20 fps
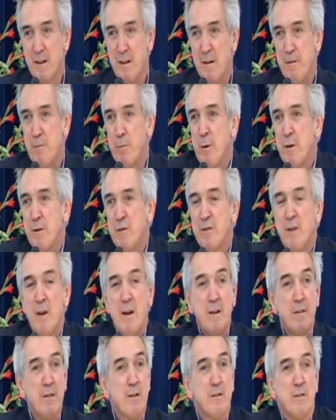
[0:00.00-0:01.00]
If we're
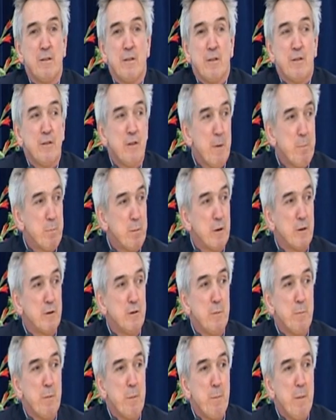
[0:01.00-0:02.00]
saying this is a separate
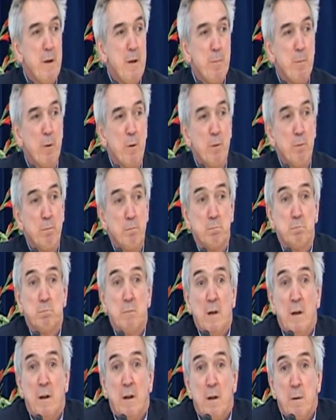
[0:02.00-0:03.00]
group of people,
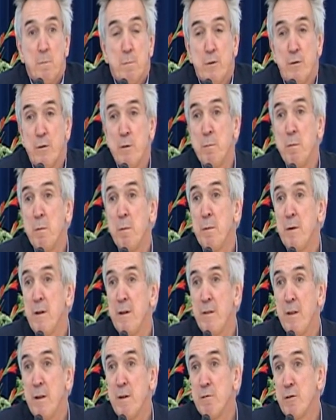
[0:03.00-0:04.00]
presumably
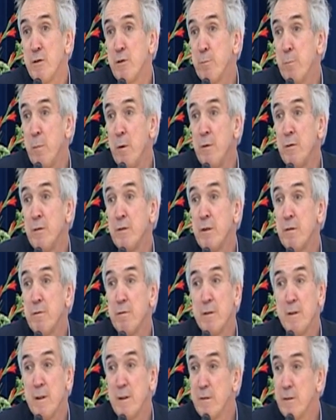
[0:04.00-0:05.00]
they respond
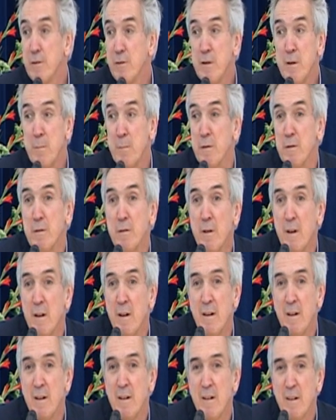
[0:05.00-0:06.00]
differently to treatment,
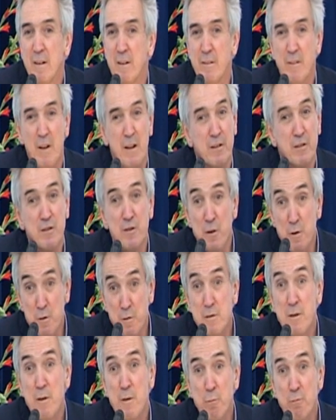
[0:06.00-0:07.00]
because that's
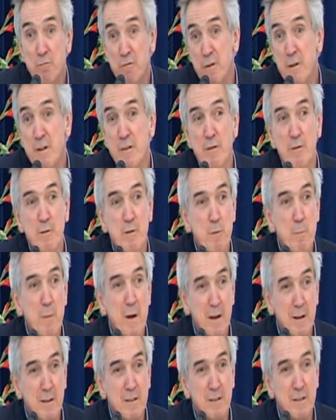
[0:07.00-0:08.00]
usually the reason you
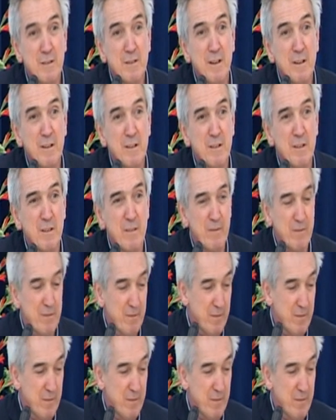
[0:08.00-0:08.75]
make a distinction.